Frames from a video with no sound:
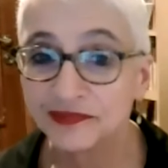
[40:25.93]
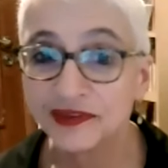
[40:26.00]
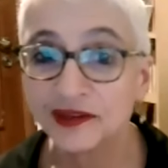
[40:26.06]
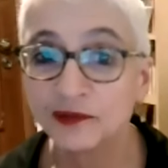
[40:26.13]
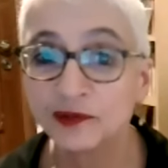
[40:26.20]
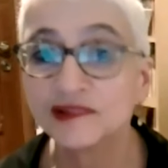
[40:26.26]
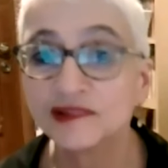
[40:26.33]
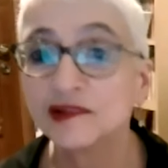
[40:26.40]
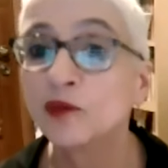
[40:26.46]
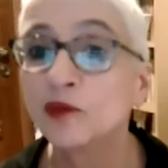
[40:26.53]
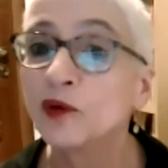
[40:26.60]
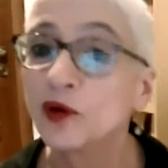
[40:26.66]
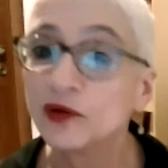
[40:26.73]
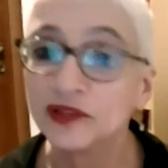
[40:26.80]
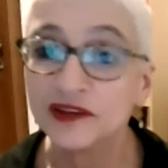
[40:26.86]
There was no
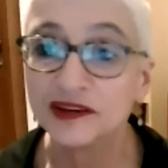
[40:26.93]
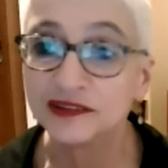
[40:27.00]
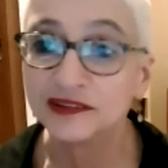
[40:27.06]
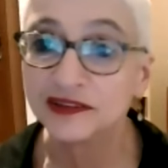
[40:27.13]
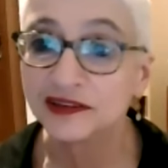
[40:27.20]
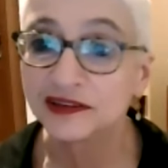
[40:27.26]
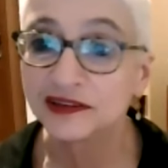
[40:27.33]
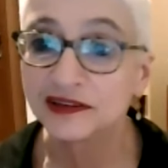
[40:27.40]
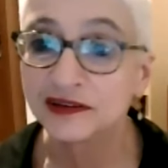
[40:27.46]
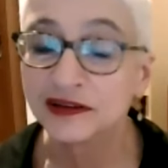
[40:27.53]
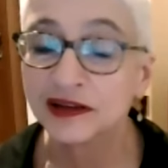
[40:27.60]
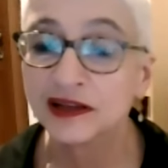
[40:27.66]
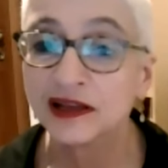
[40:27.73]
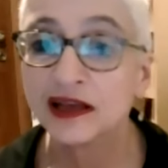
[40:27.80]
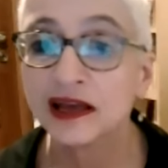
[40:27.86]
bonding there.
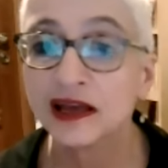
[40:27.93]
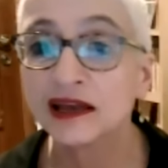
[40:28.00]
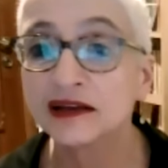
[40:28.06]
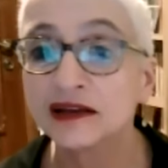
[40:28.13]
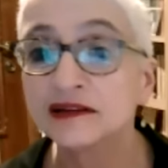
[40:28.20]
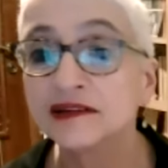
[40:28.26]
And